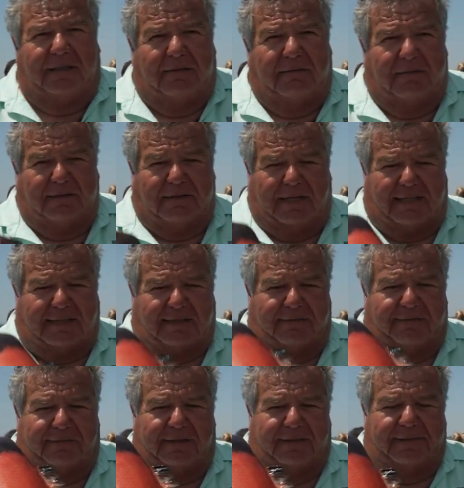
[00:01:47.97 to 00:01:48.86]
It was lots
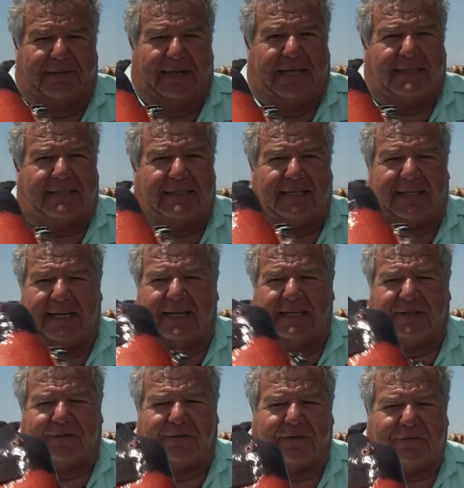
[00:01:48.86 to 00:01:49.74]
of fun. That's
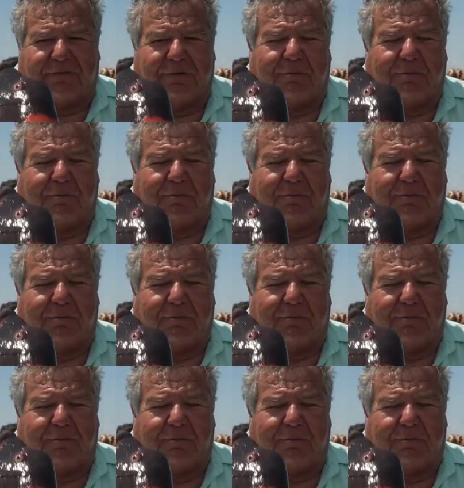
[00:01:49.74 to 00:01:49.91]
today's fish